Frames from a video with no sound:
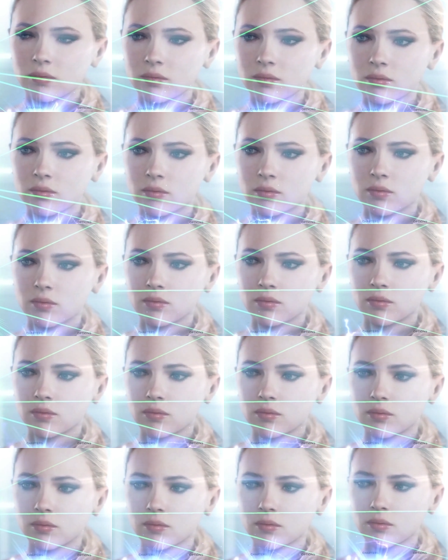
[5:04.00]
and clear up
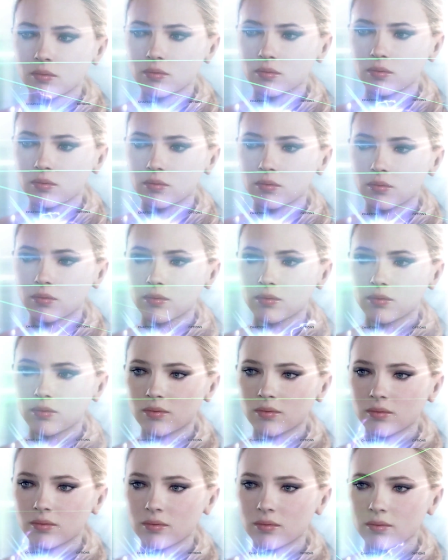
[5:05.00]
your issues
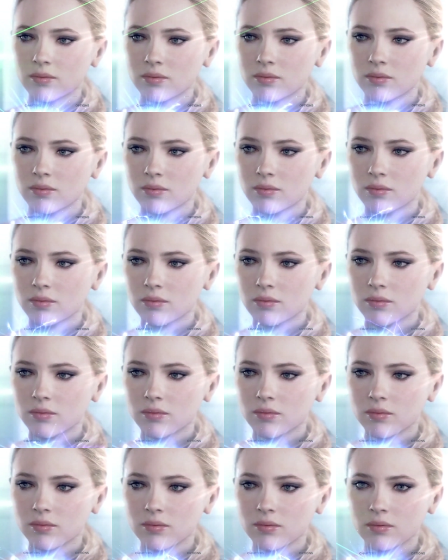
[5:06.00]
or your
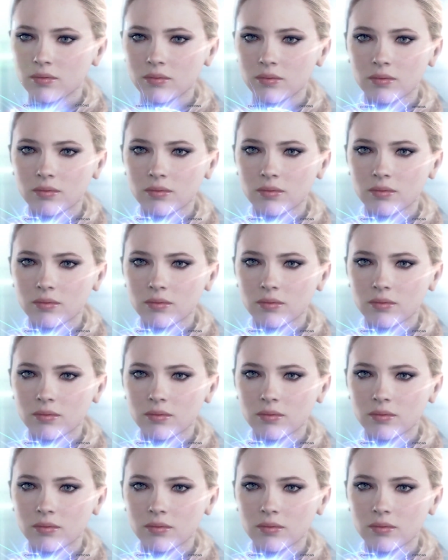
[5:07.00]
glitch.